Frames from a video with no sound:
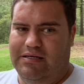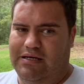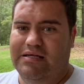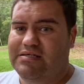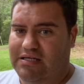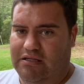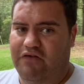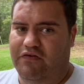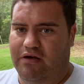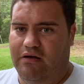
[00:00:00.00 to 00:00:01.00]

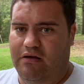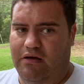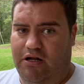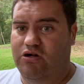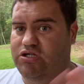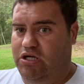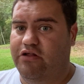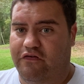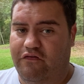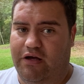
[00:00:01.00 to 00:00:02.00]
insignificant. And here's the
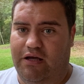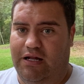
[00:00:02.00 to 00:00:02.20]
other thing.